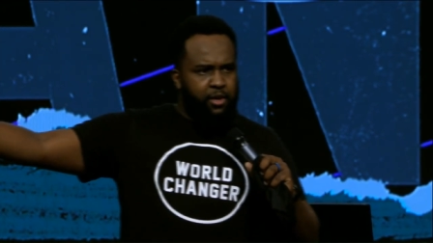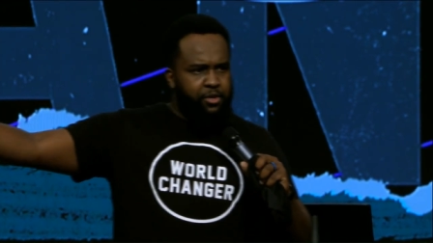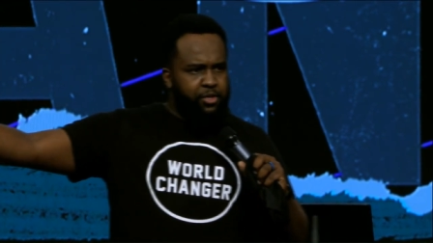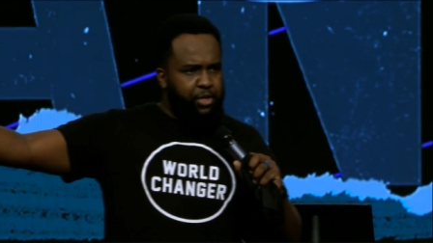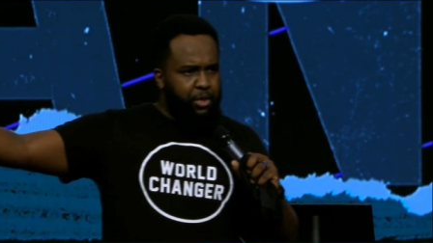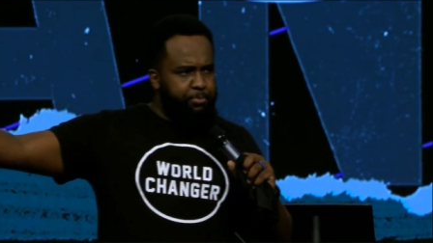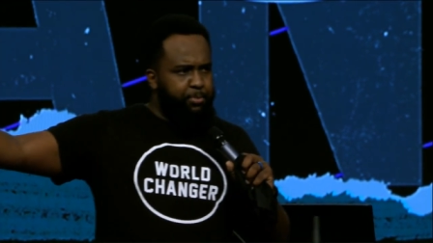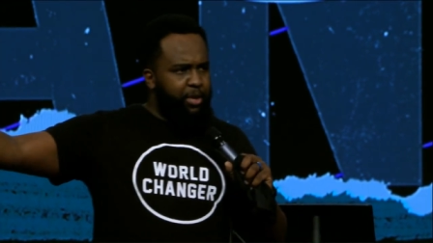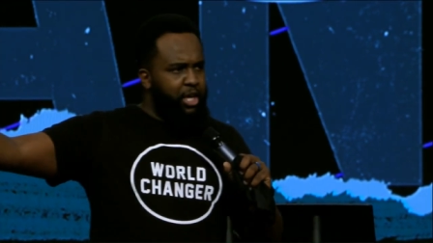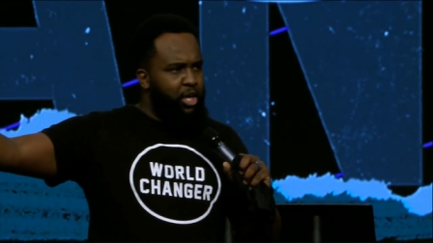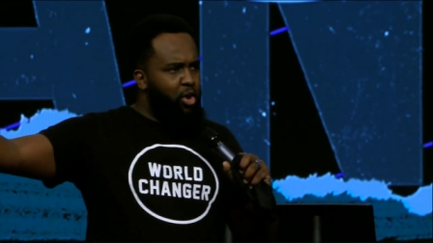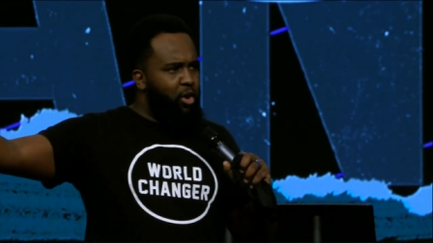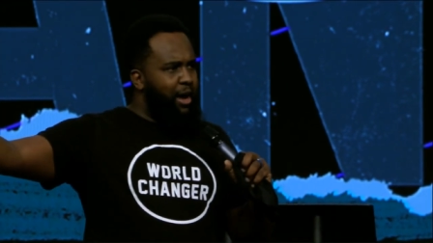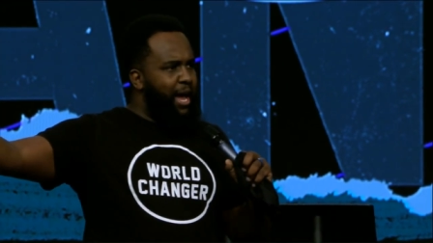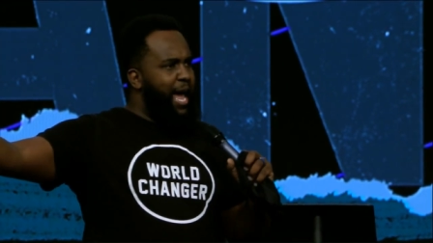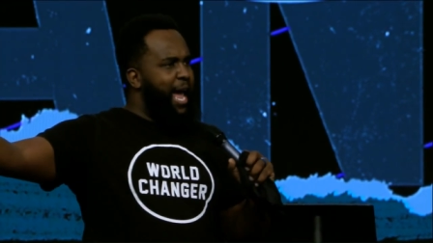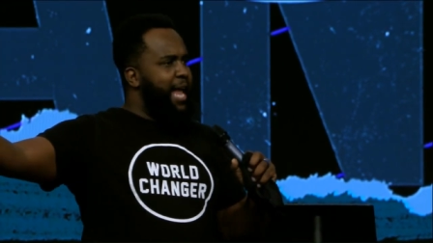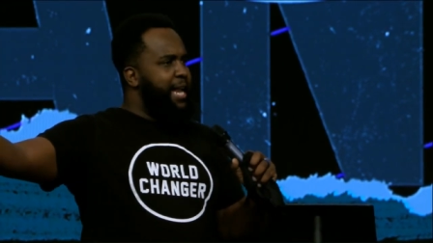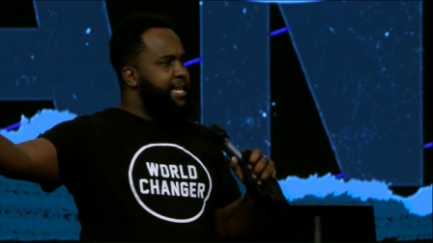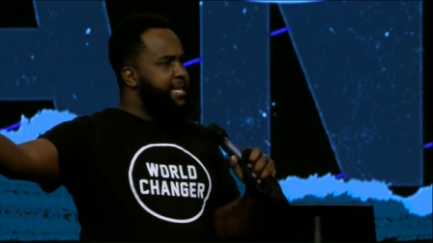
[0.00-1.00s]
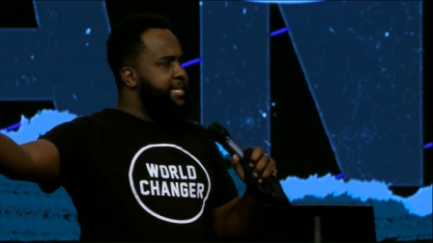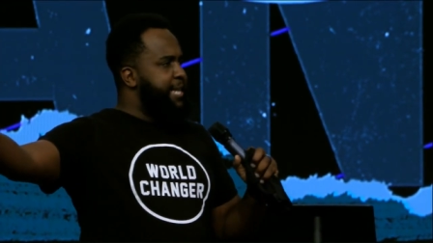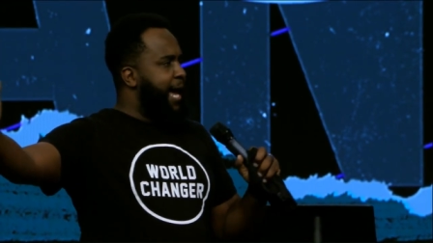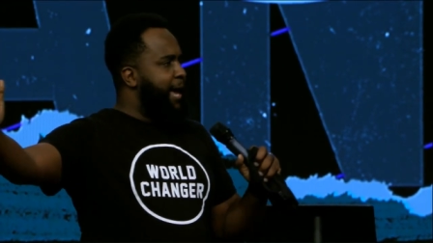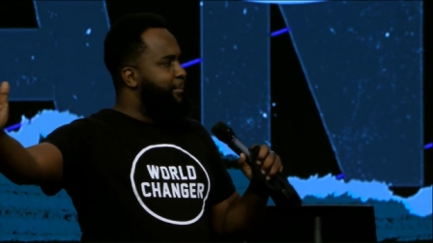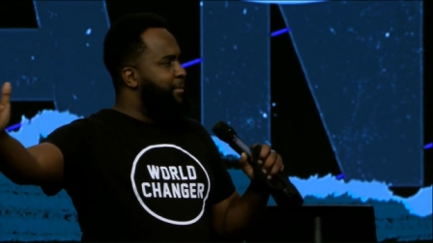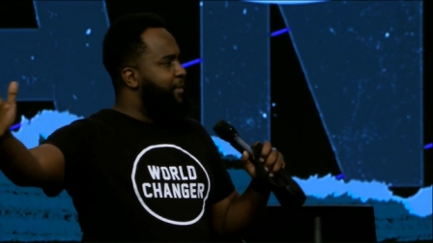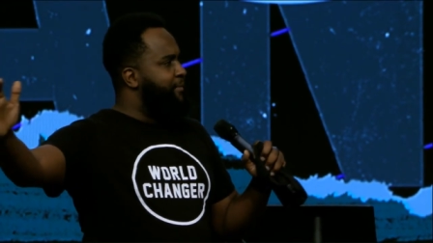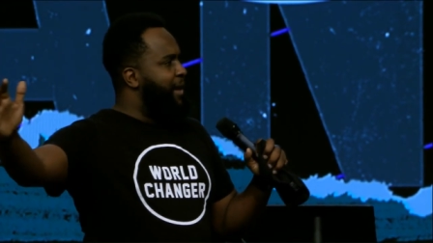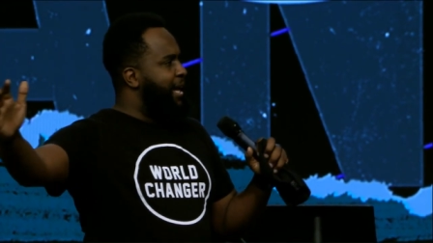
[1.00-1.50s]
to be your end
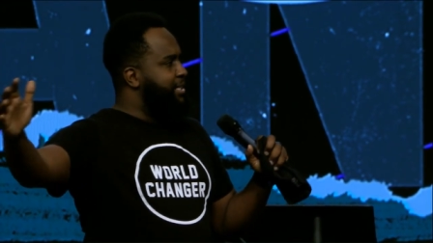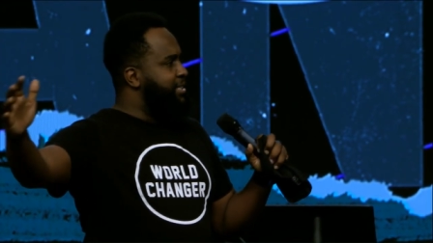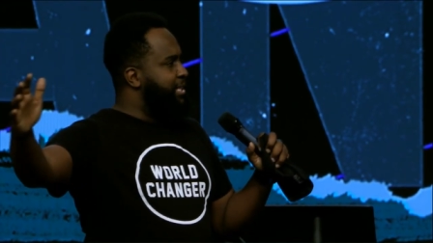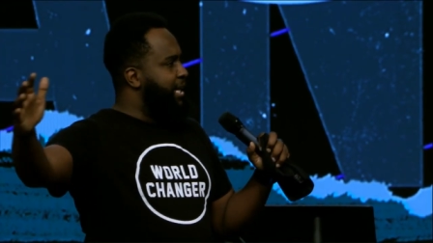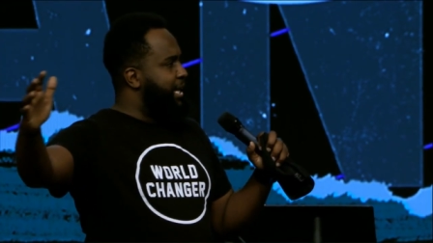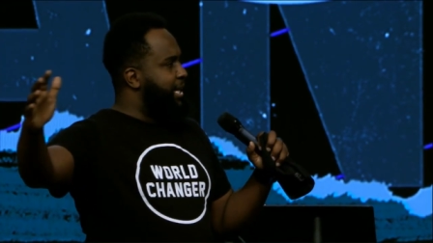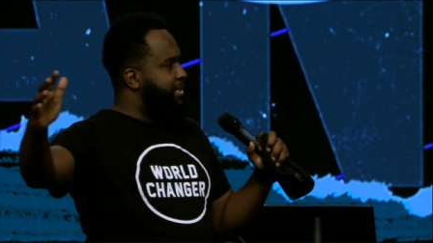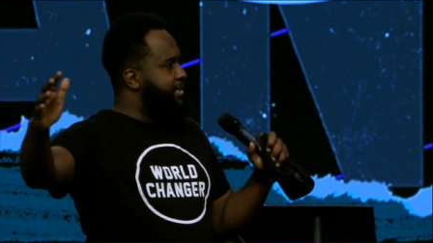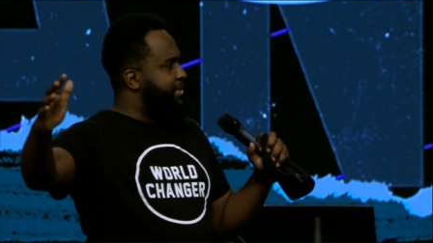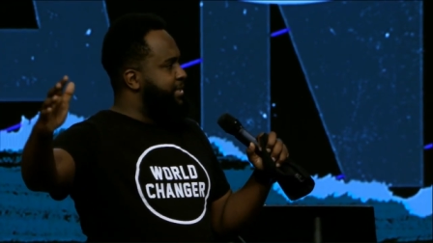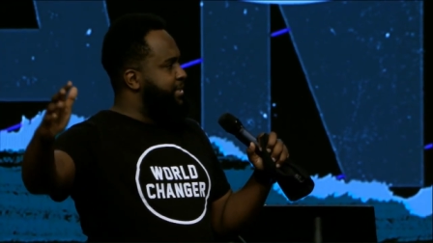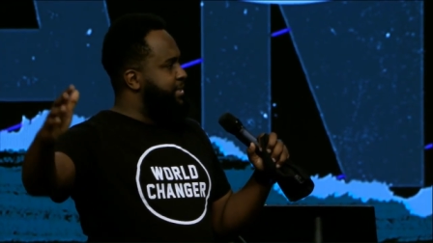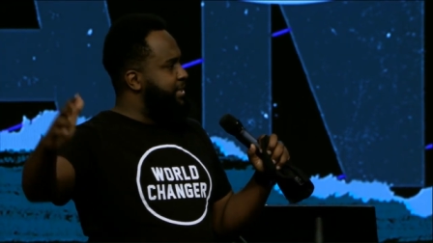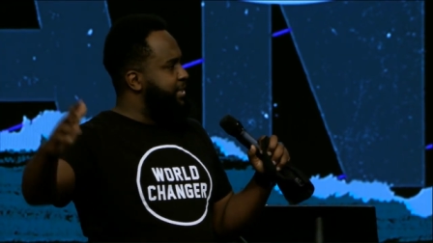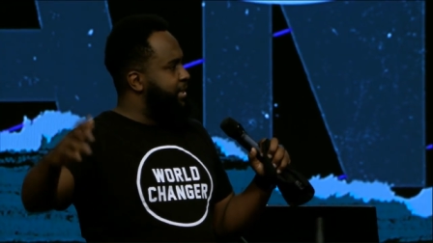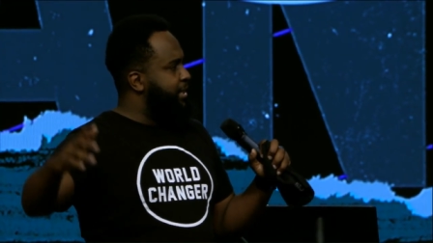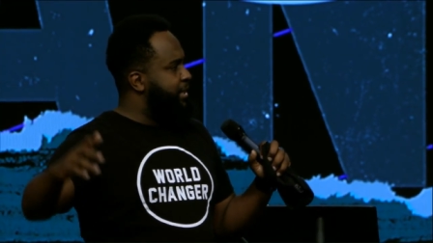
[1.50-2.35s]
time evangelists.